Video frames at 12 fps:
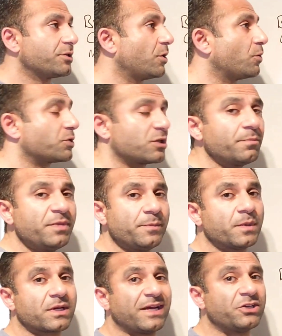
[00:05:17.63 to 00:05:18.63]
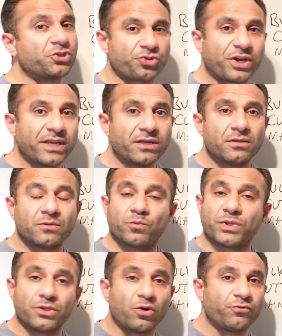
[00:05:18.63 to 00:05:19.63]
So some people can train
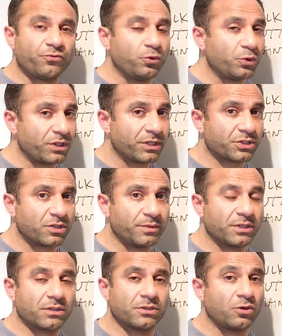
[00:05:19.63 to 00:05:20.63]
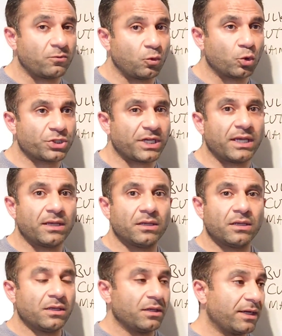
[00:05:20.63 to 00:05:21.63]
with no food in their stomach, no
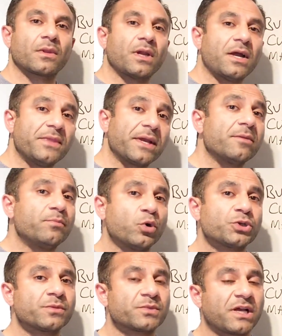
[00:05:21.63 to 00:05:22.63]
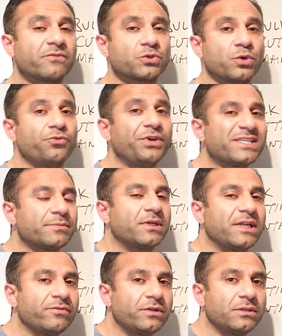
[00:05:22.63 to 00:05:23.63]
water, and they can push themselves to a
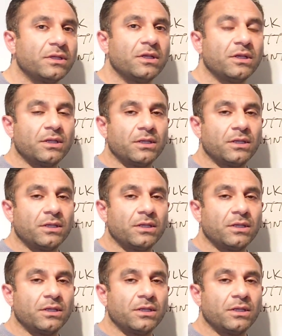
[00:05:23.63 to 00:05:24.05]
reasonable level.